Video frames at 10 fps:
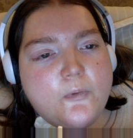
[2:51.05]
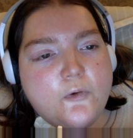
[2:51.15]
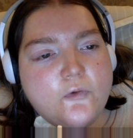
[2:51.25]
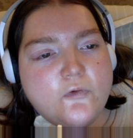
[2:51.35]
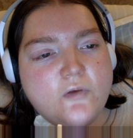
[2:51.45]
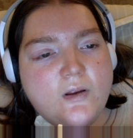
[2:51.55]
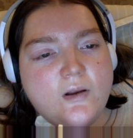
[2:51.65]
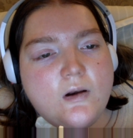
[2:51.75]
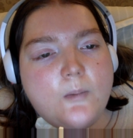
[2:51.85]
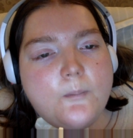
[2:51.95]
put
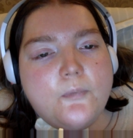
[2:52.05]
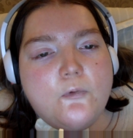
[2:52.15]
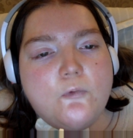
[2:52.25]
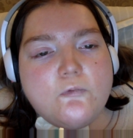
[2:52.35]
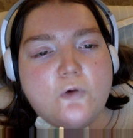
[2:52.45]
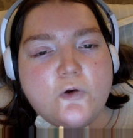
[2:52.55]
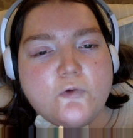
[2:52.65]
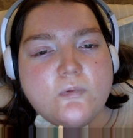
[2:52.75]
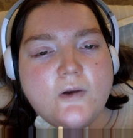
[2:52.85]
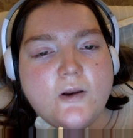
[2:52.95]
in and pulled
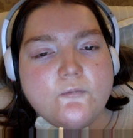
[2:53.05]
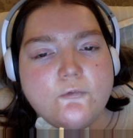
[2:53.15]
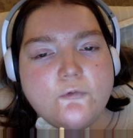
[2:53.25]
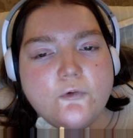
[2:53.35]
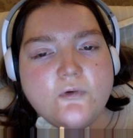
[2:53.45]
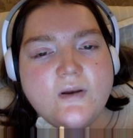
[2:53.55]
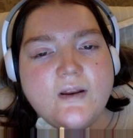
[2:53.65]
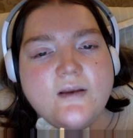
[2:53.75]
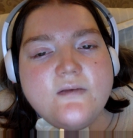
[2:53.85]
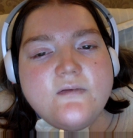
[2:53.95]
out whenever you
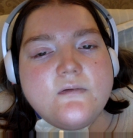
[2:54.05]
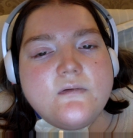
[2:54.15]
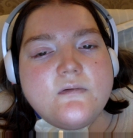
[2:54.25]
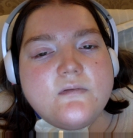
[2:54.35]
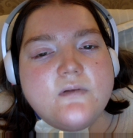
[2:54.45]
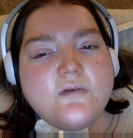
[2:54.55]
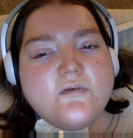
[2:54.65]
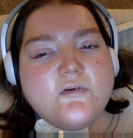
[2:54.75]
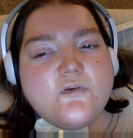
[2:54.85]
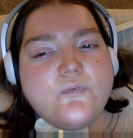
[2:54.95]
need.
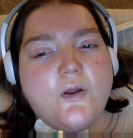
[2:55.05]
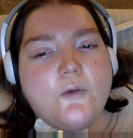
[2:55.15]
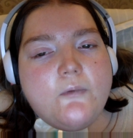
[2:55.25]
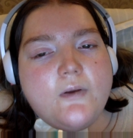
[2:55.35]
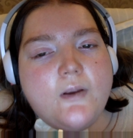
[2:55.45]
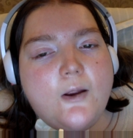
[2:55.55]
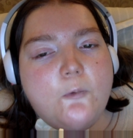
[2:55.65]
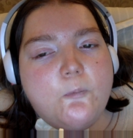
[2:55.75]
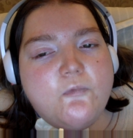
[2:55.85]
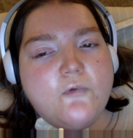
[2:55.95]
This is very
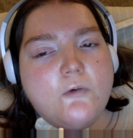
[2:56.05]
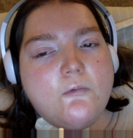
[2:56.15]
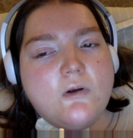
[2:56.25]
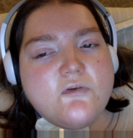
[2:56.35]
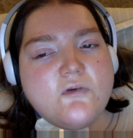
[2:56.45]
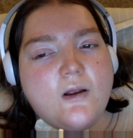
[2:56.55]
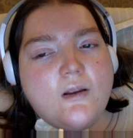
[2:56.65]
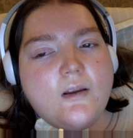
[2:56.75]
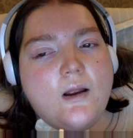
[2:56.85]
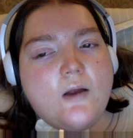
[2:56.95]
helpful as
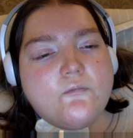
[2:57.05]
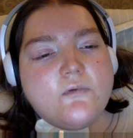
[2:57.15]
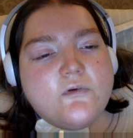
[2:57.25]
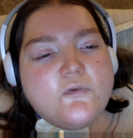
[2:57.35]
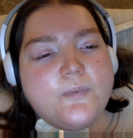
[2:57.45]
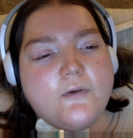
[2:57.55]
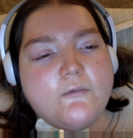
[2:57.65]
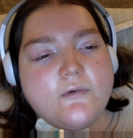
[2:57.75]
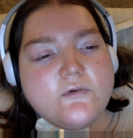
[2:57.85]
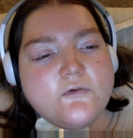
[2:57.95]
I have
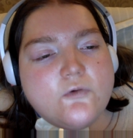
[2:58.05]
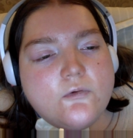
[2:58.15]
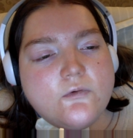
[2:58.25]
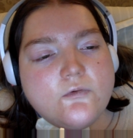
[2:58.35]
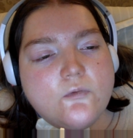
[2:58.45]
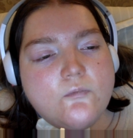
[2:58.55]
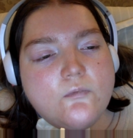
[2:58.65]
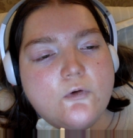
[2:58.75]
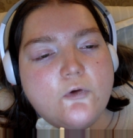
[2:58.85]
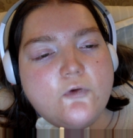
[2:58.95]
experiences of
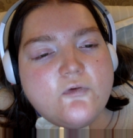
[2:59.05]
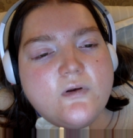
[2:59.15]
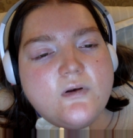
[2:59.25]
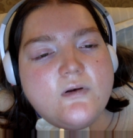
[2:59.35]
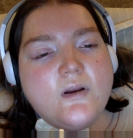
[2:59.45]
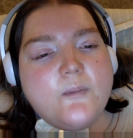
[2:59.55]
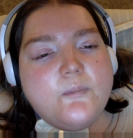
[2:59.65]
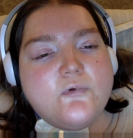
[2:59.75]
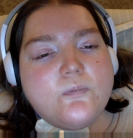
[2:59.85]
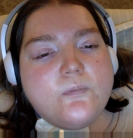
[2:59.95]
losing
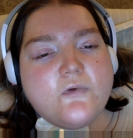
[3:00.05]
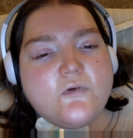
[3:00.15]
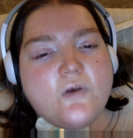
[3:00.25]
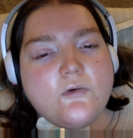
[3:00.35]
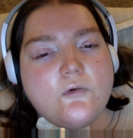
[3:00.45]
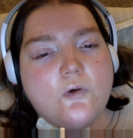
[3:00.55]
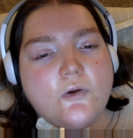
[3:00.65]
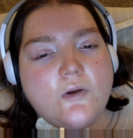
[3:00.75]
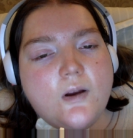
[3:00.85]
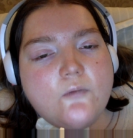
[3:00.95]
nibs, which I
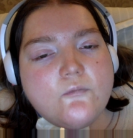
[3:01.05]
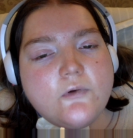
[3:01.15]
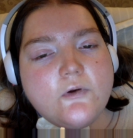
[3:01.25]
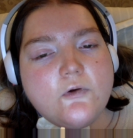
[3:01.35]
now have the